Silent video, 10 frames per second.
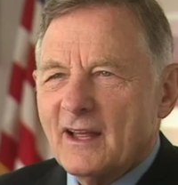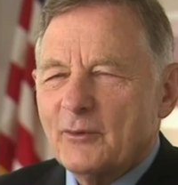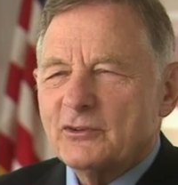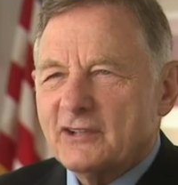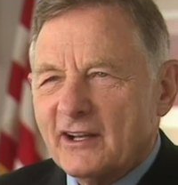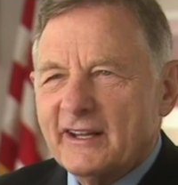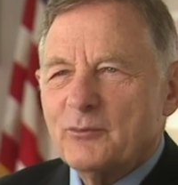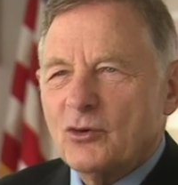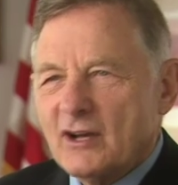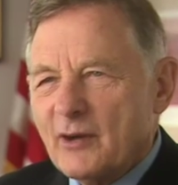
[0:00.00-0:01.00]
I was telling
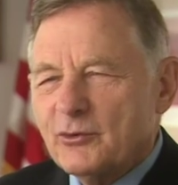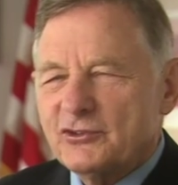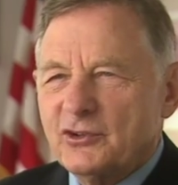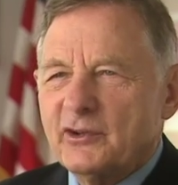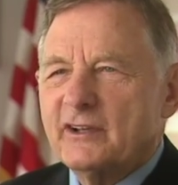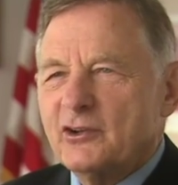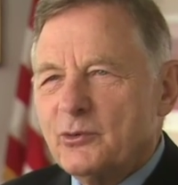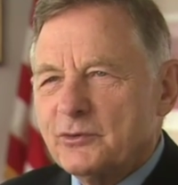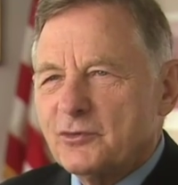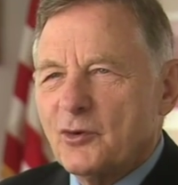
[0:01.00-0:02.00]
him what I was doing and
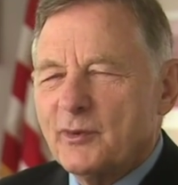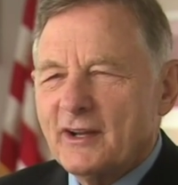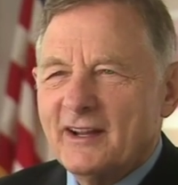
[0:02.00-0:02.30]
who was for me.